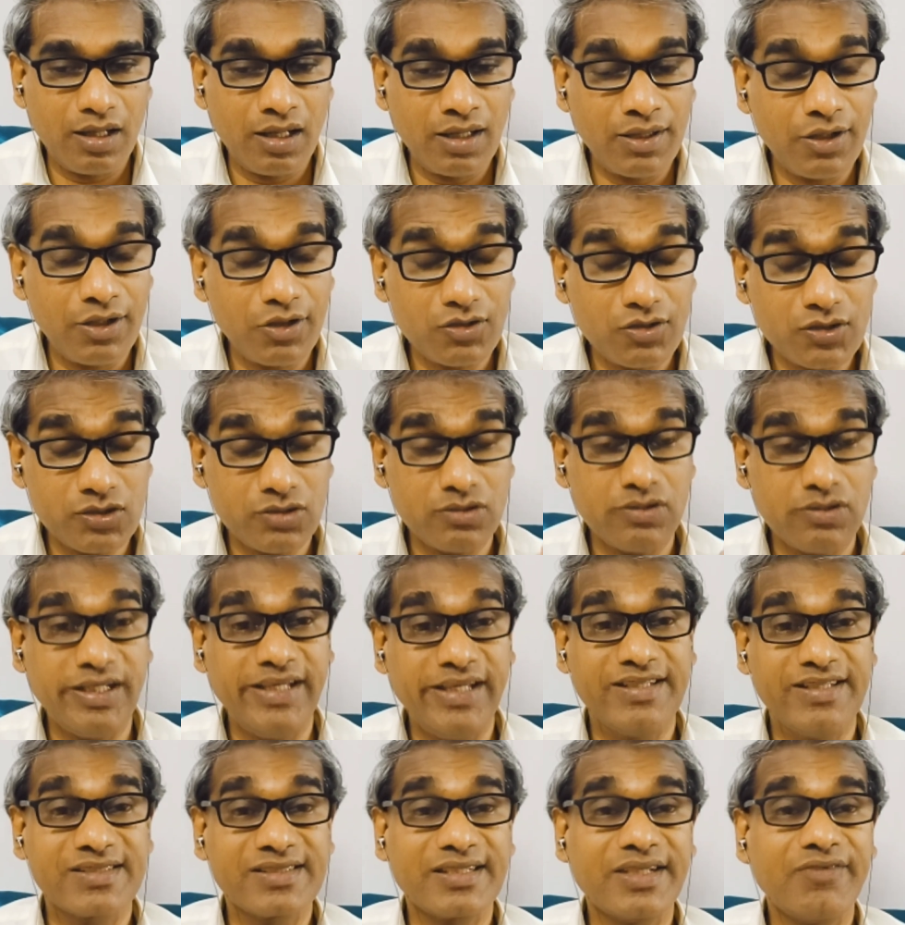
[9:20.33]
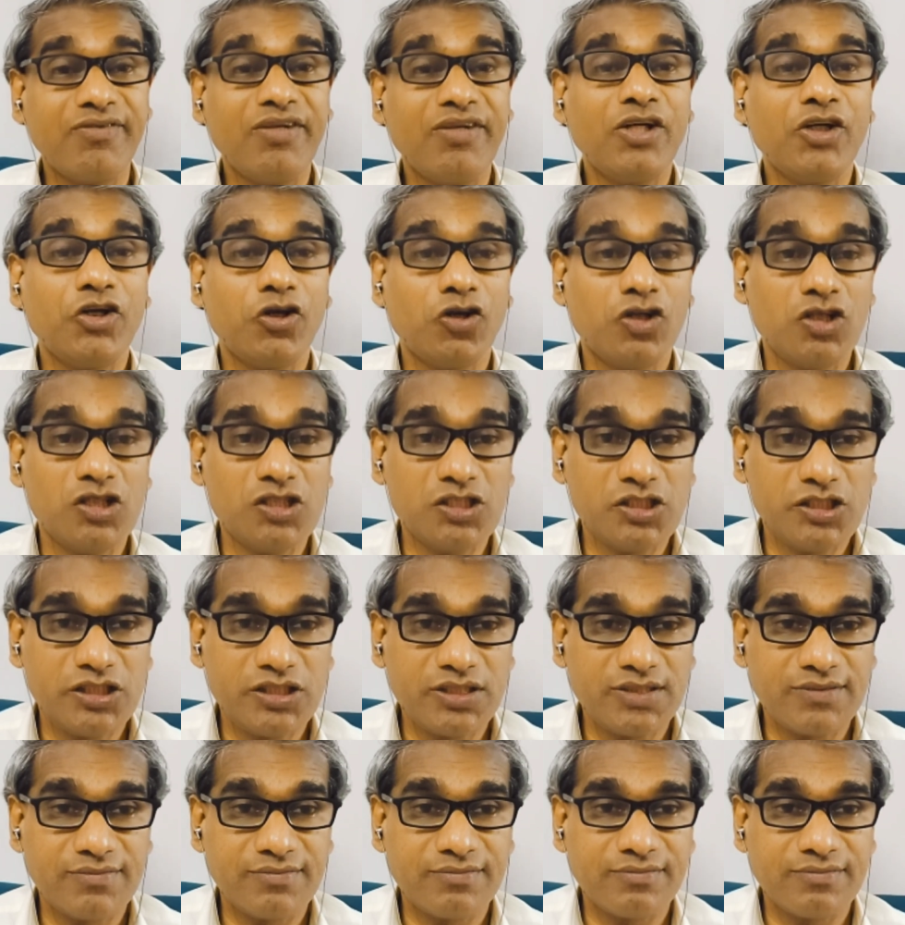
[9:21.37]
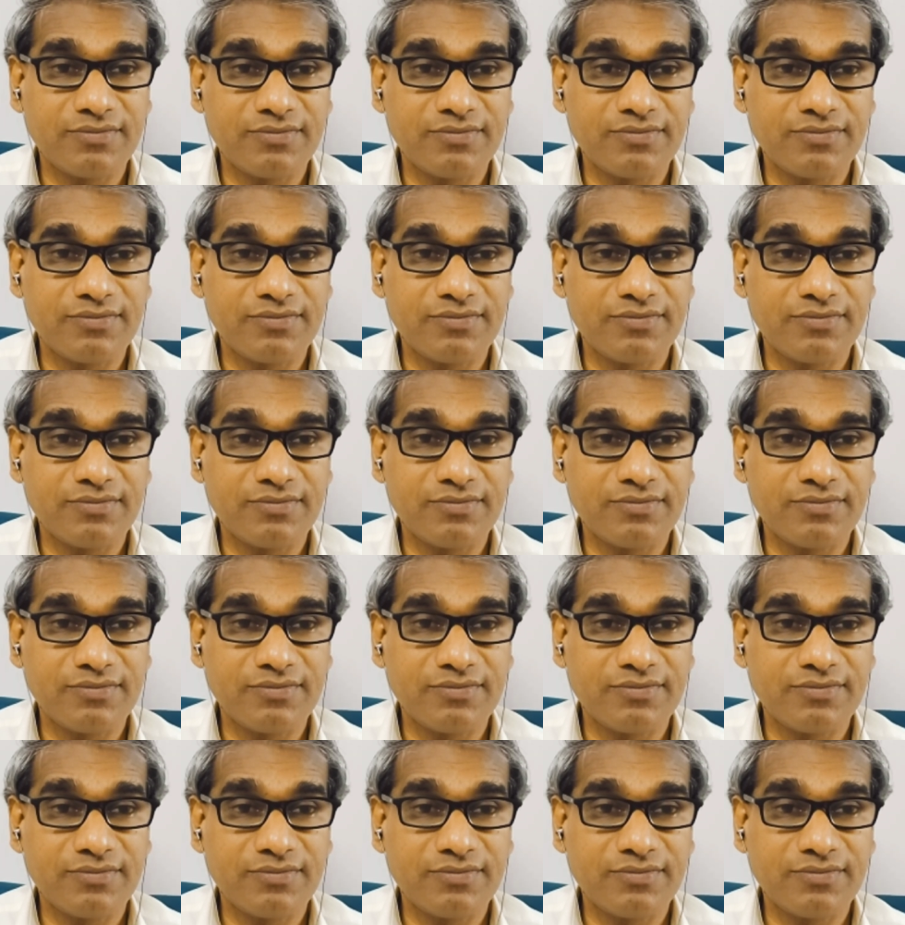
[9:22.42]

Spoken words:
And also He is giving knowledge